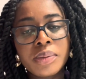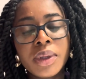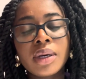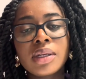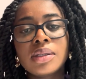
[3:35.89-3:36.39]

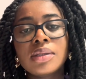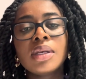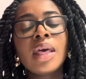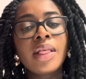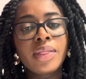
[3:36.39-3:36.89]
because
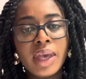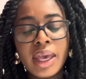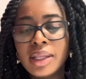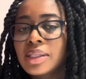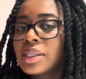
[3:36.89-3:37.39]

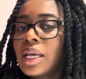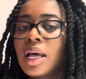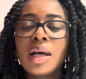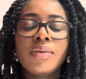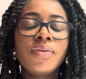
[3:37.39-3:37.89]
it's
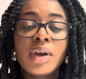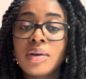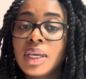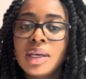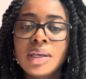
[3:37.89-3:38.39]
a
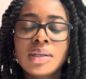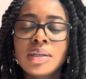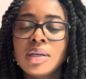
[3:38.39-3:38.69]
very